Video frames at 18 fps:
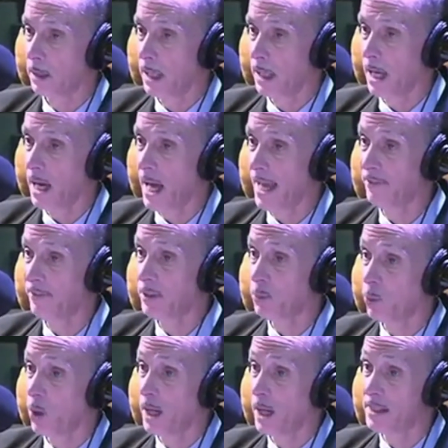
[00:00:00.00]
Yeah, I
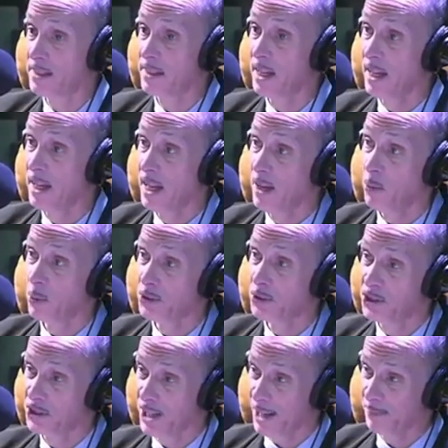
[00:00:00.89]
even once
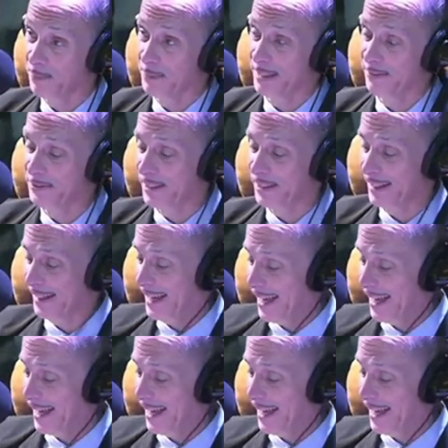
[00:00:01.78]
was shoplifting,